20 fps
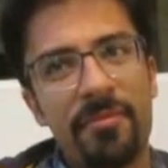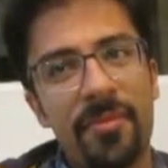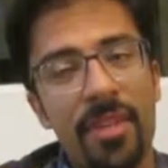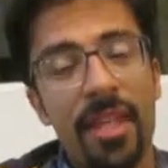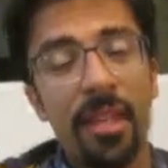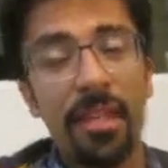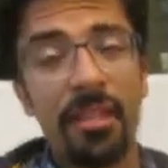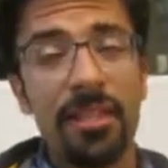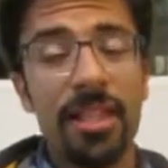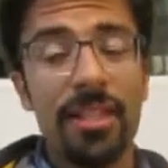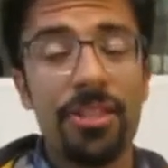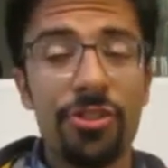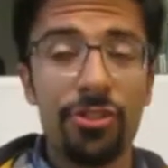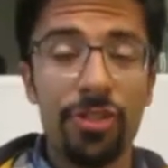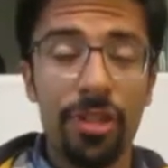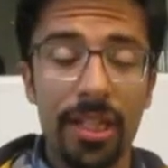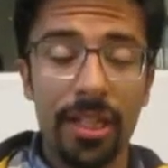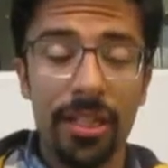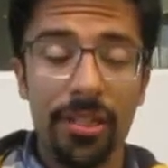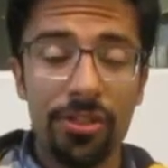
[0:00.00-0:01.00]
Yeah, that's really
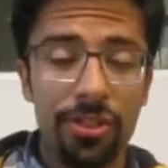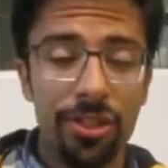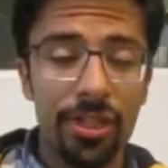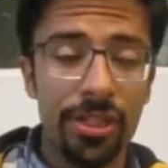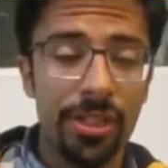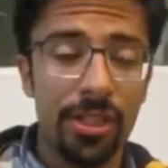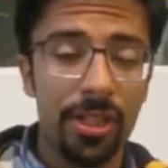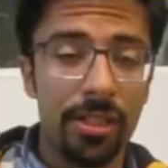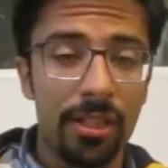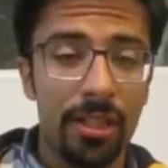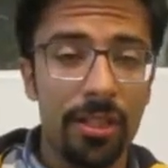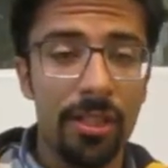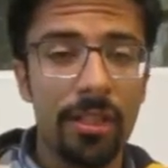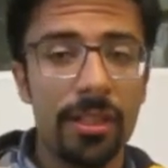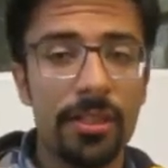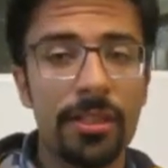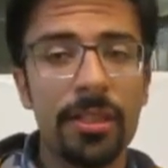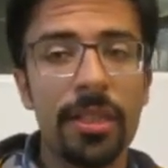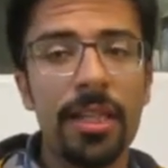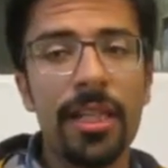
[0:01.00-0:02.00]
interesting. I think
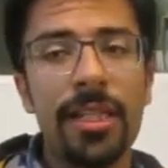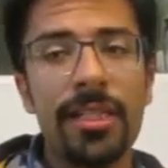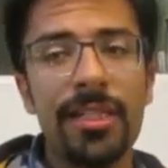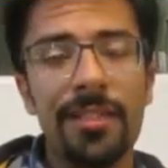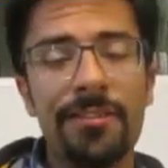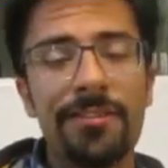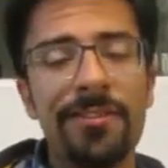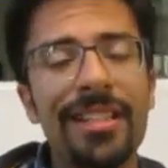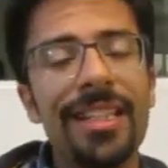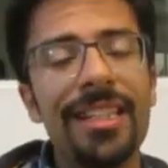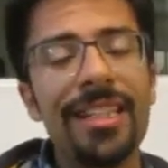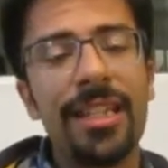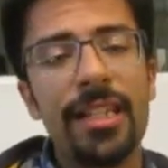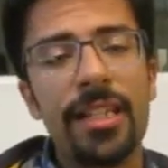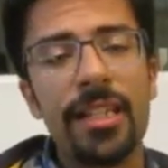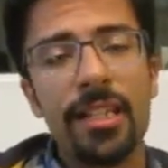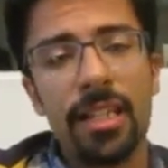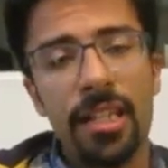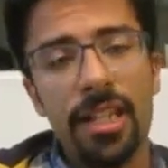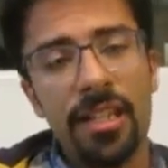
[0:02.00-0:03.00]
the feeling that
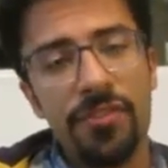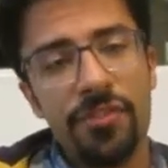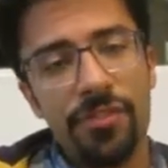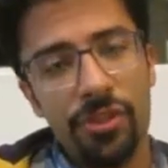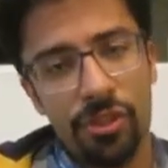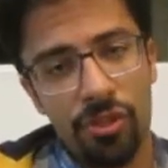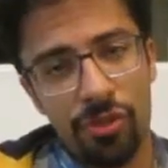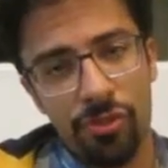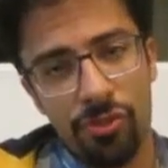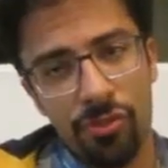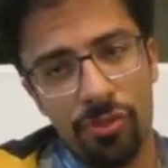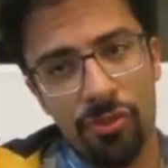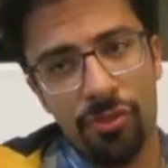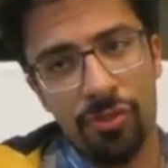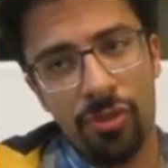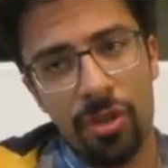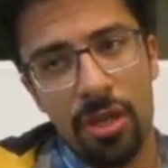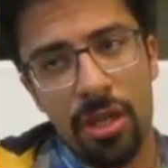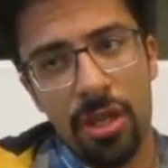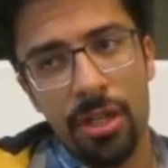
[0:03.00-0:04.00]
it gives you
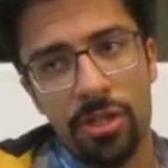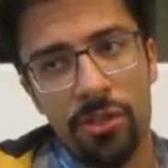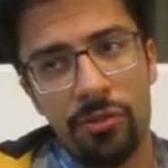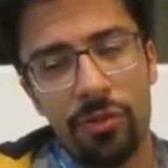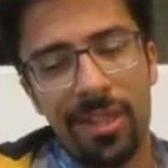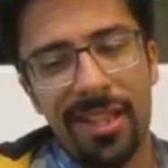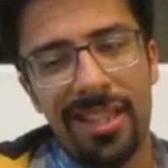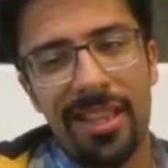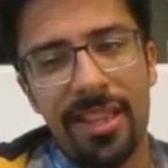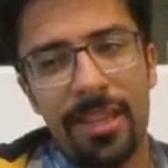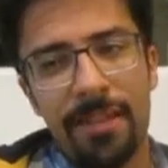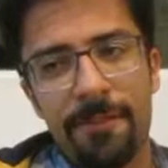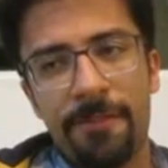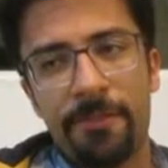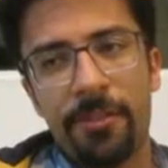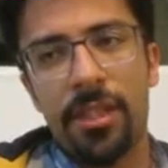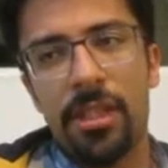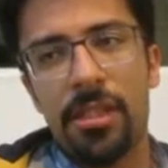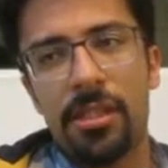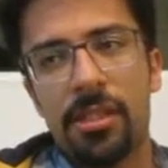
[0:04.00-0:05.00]
is very
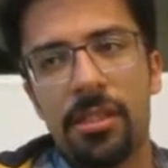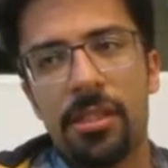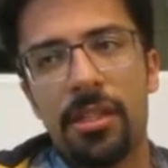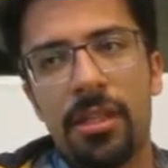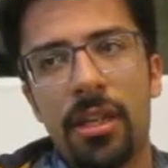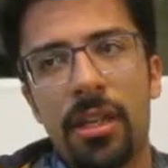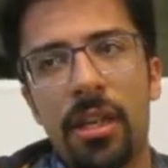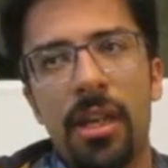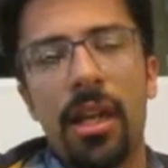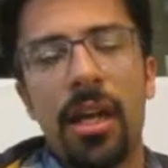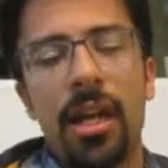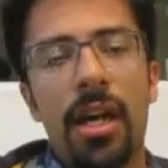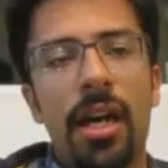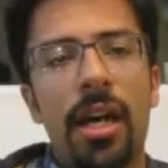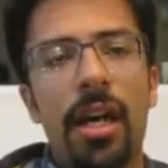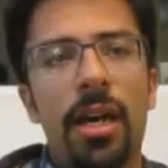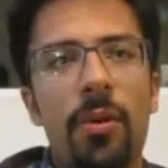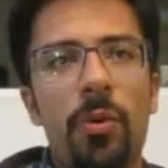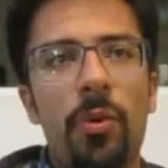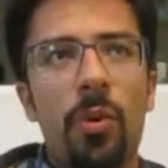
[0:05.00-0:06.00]
different.
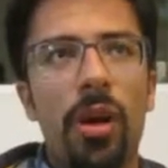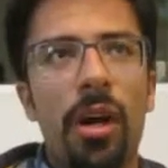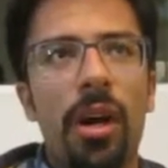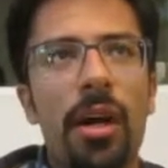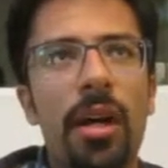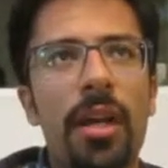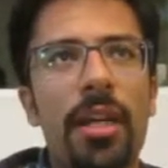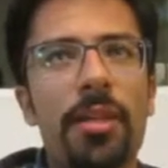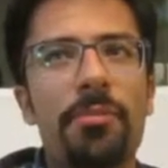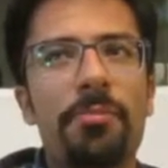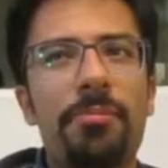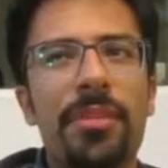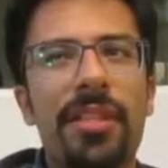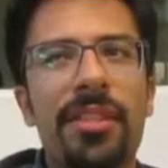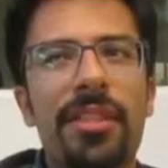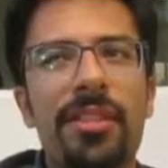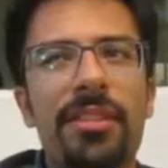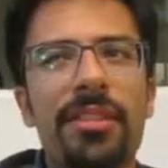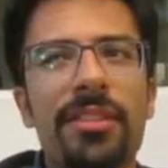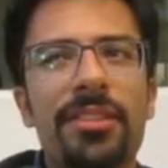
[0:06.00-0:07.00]
Why?
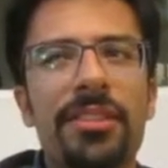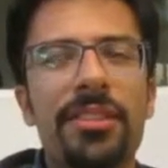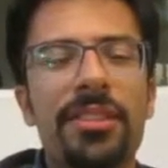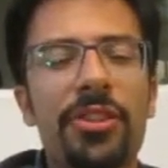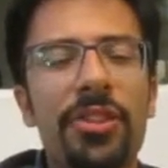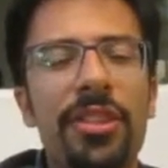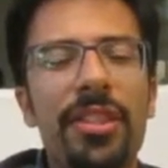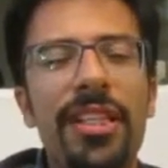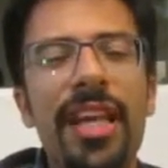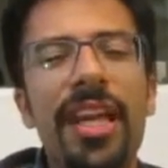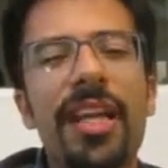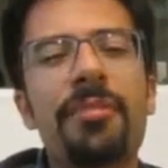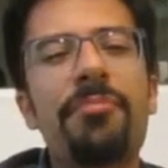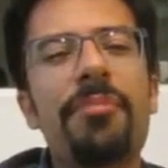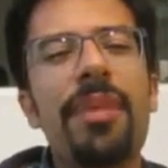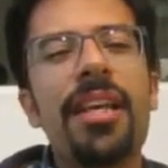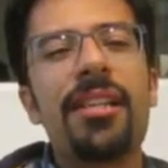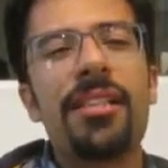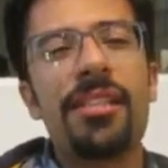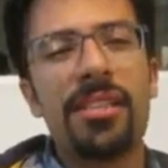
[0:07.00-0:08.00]
Because you can
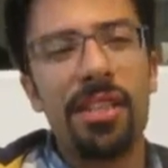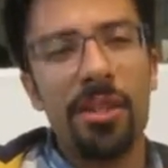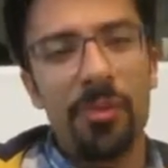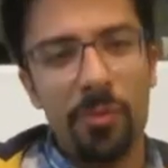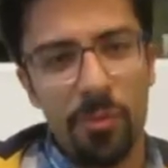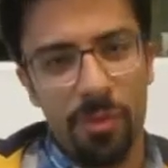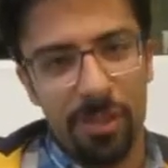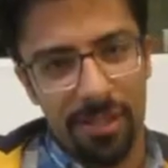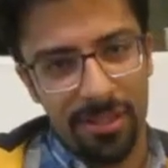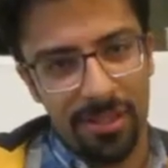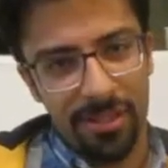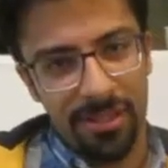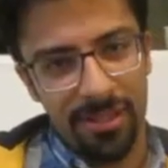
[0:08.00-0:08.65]
make someone